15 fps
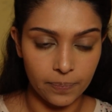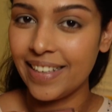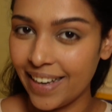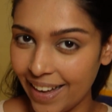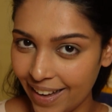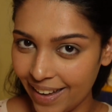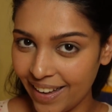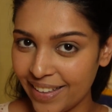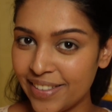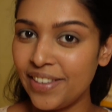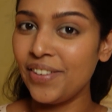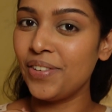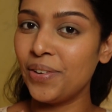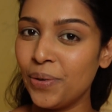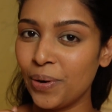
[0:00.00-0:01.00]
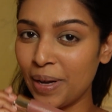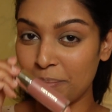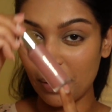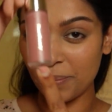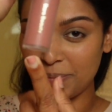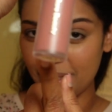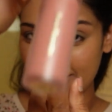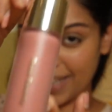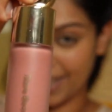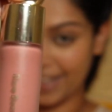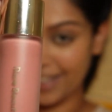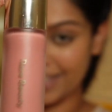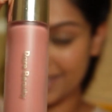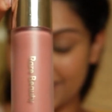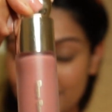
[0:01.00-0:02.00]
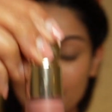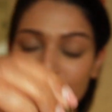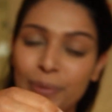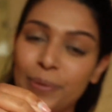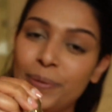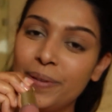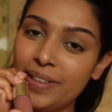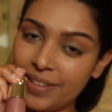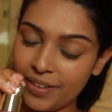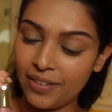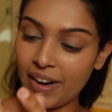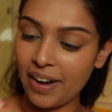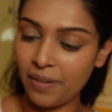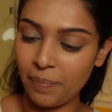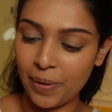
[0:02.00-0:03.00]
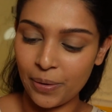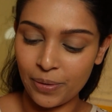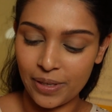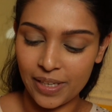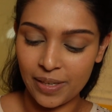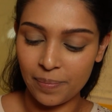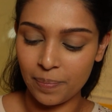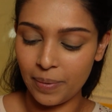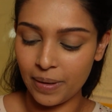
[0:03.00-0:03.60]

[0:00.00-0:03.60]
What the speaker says: Next, you know I'm obsessed. So the Rare Beauty